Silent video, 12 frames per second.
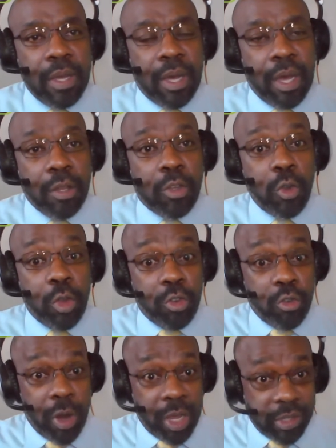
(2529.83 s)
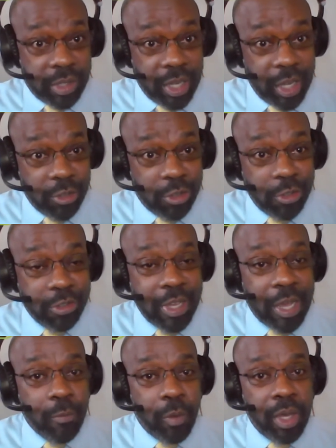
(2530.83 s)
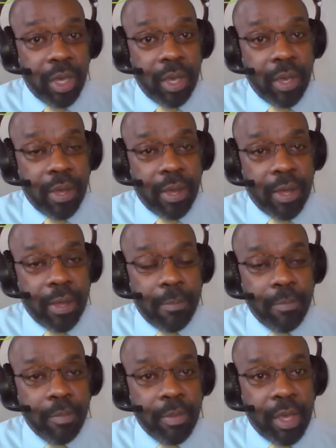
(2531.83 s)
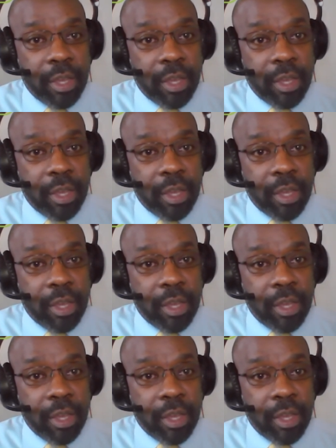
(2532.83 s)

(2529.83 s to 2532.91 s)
uh, to address the issues that we um,